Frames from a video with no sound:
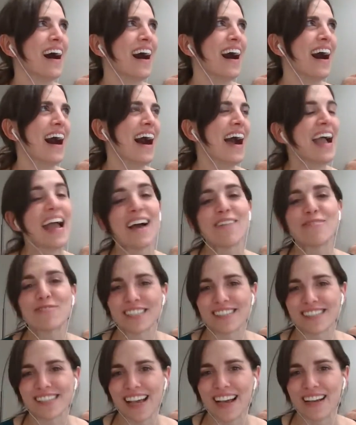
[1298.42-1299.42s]
I have to
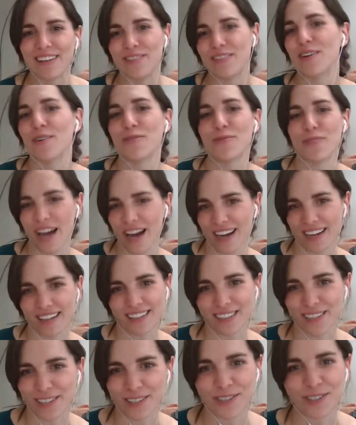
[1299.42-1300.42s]
say, no knock
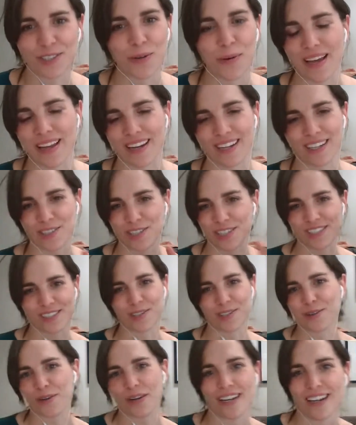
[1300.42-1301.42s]
to Joanna. She's a
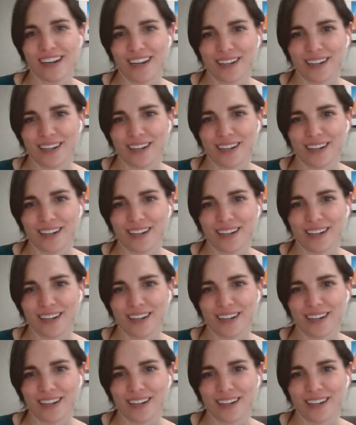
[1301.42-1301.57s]
great hugger,